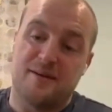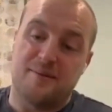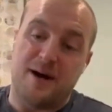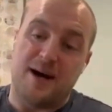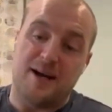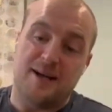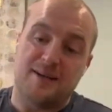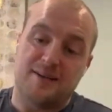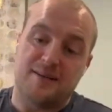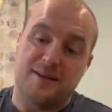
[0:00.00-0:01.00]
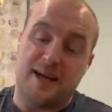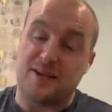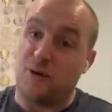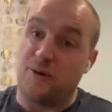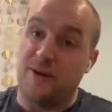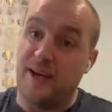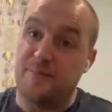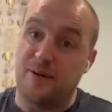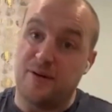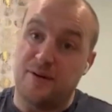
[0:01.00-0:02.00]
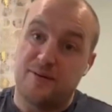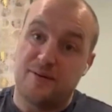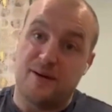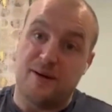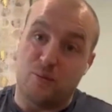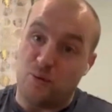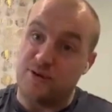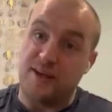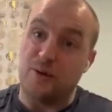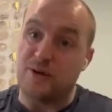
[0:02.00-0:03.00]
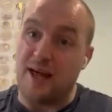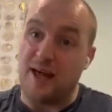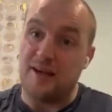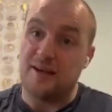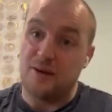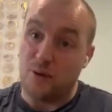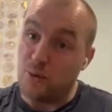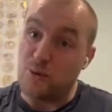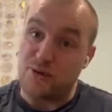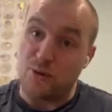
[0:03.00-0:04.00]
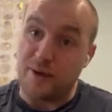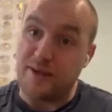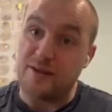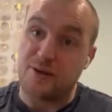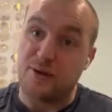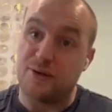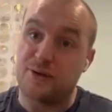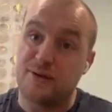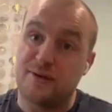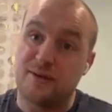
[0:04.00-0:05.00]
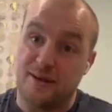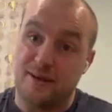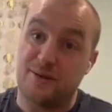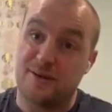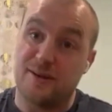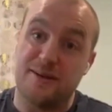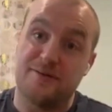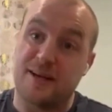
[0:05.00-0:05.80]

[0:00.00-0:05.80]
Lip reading: my next door neighbour was Neil Kelly, who was the Widnes coach. He used to live